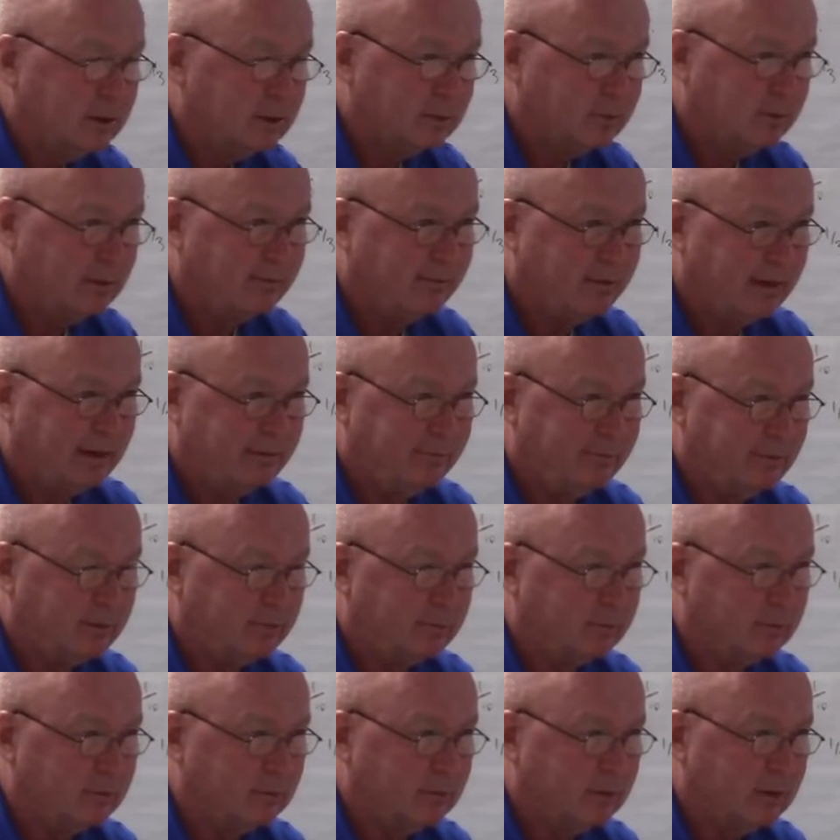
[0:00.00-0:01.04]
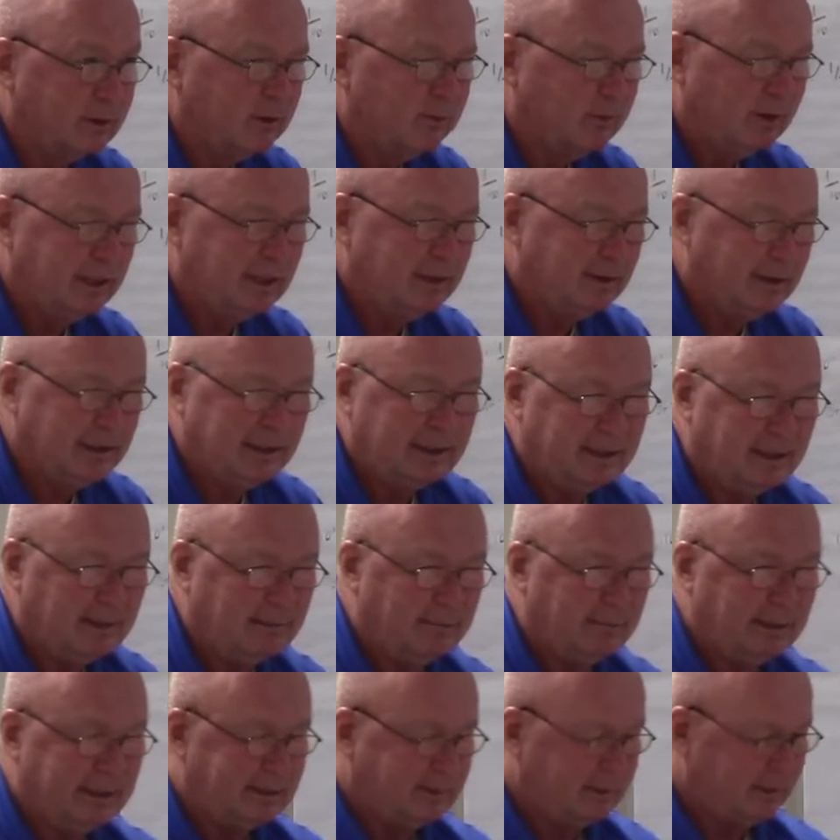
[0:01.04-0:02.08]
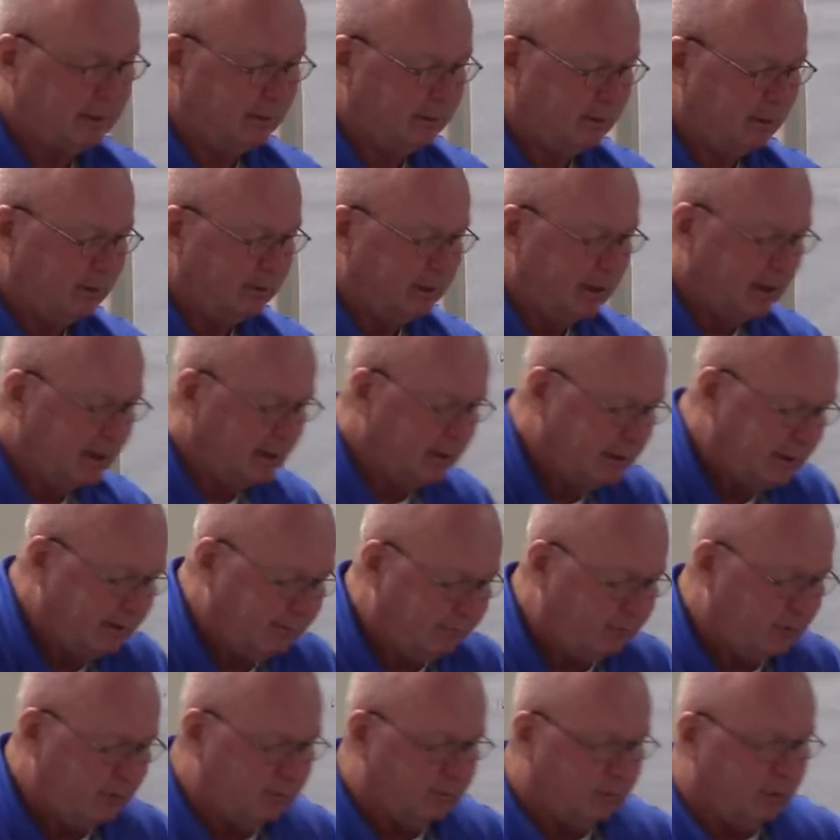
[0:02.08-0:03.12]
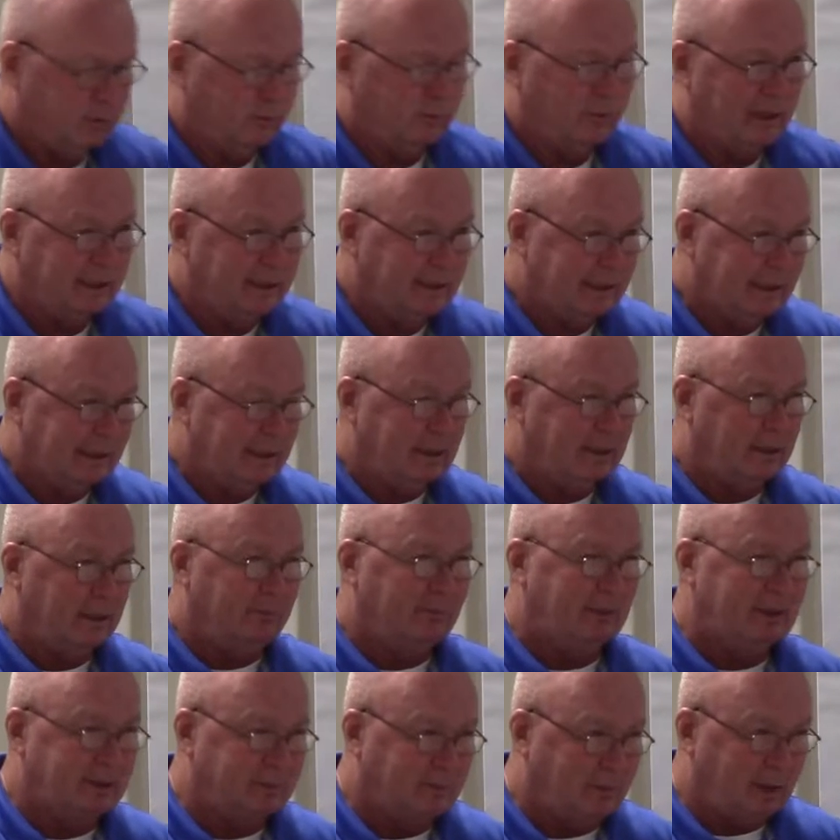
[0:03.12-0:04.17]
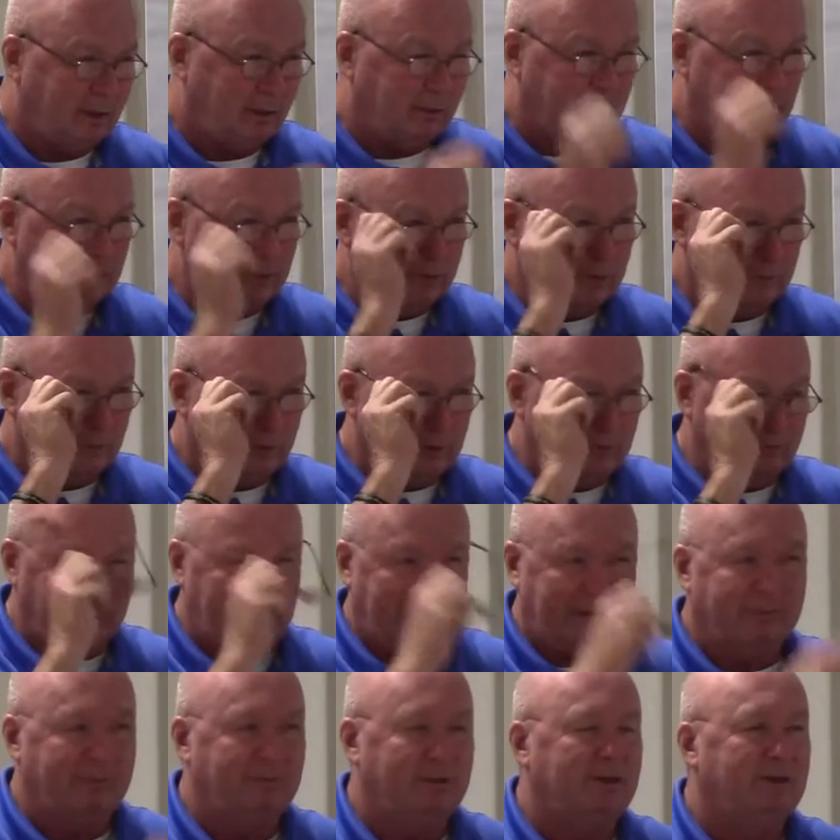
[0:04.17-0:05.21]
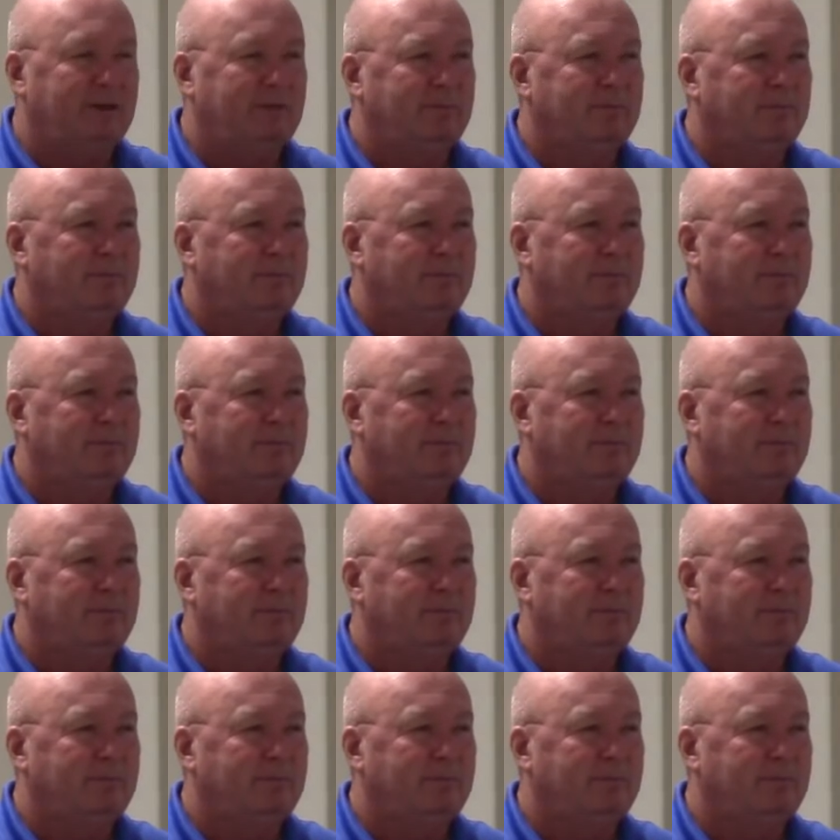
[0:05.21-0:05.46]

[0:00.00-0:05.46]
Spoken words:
25-foot rule. Why do you think that makes that? I mean, 10-foot rule, why do you think it can be smaller than 25-foot?